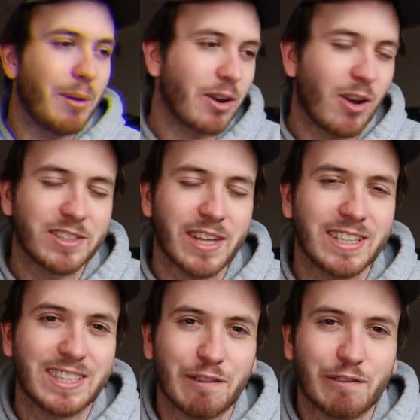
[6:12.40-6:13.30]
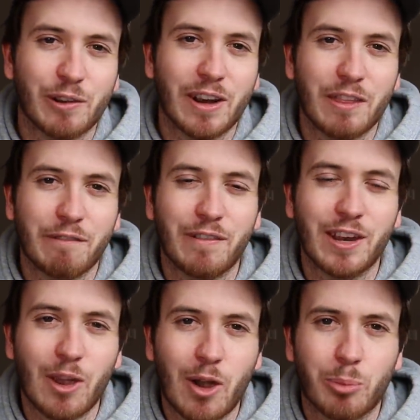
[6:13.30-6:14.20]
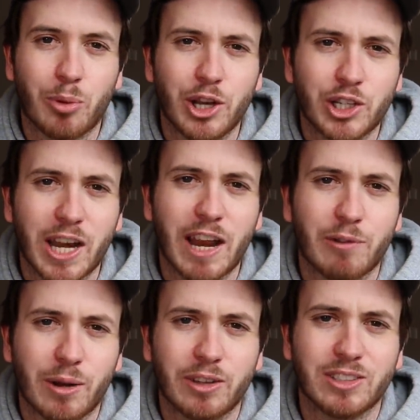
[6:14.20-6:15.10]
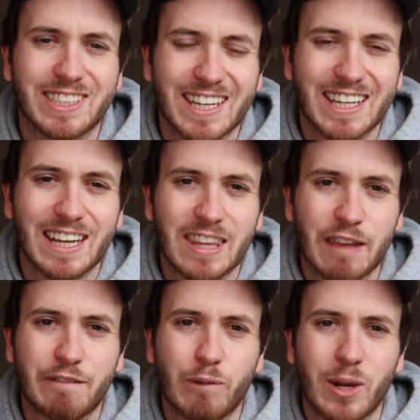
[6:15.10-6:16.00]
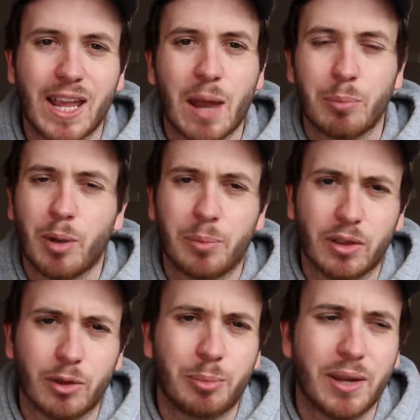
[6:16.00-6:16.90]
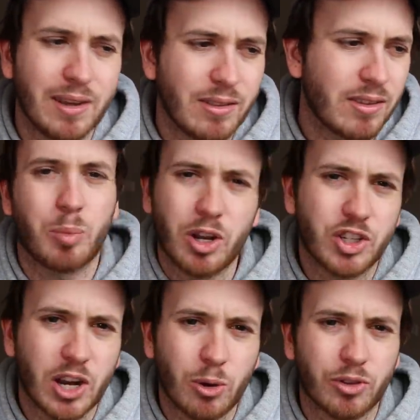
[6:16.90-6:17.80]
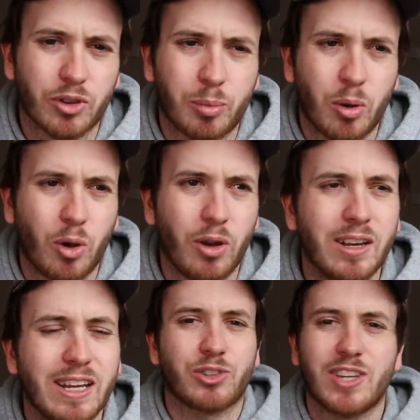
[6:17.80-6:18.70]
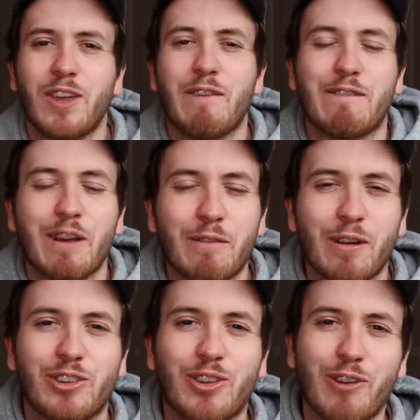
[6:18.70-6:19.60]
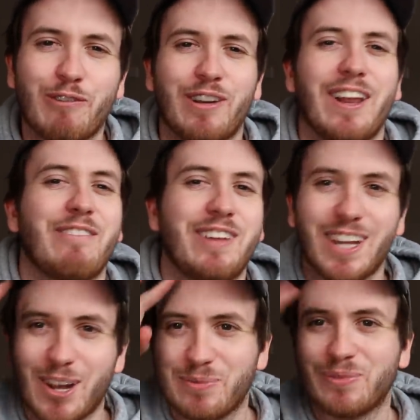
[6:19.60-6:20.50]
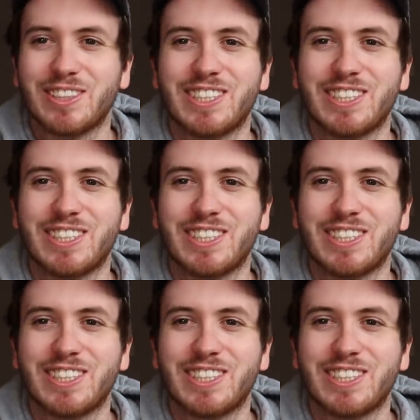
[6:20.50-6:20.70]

Anyway, guys, that is it for another video. I appreciate everyone sending in their footy unpopular opinions. I appreciate all the support, and I'll see you very, very soon for another video.